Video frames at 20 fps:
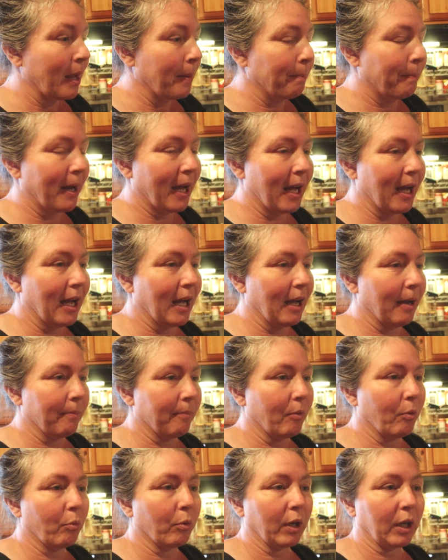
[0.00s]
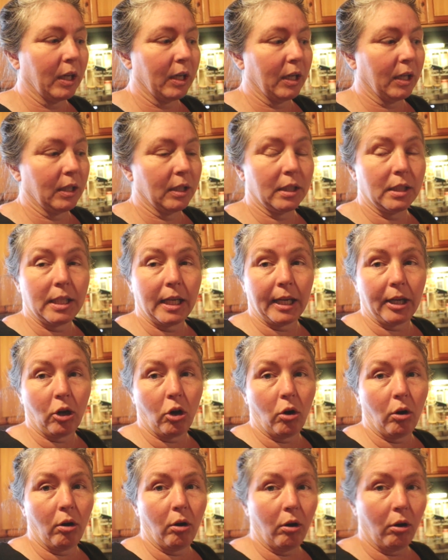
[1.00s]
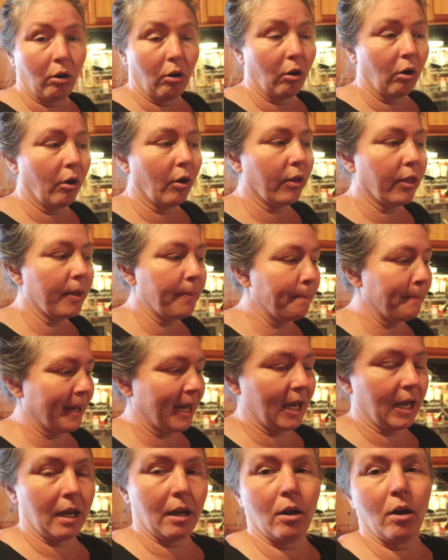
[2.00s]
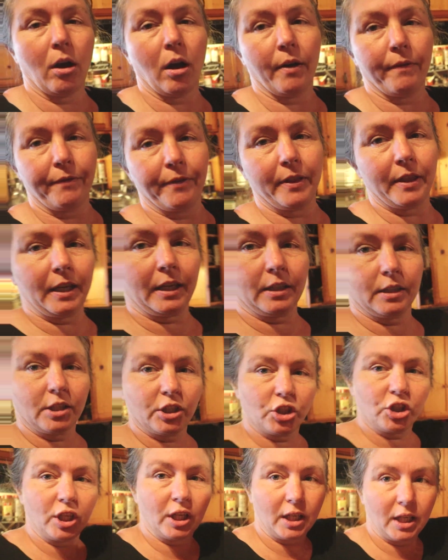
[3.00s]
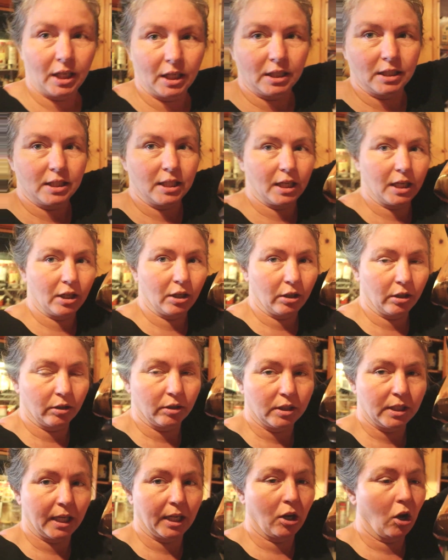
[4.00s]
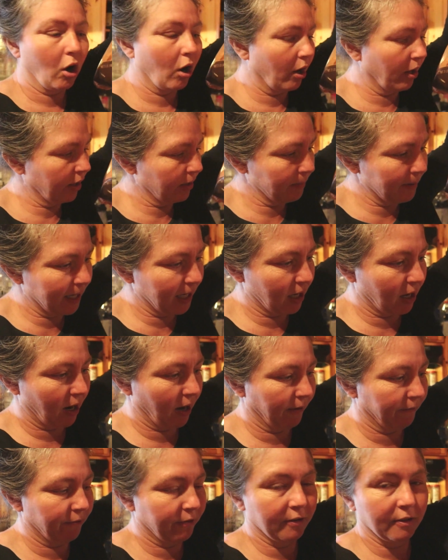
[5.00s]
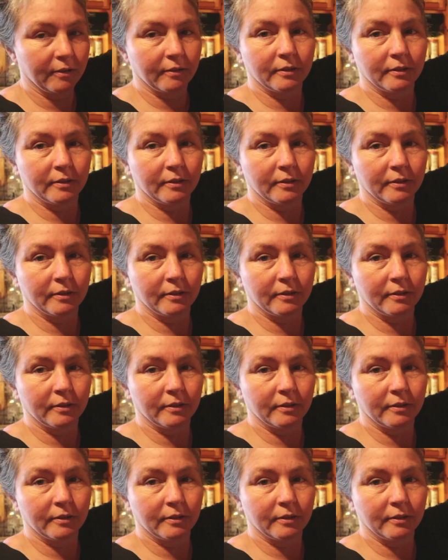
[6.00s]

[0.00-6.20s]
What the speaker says: But we're going to take all the meat off of these chickens here. Take all the meat off.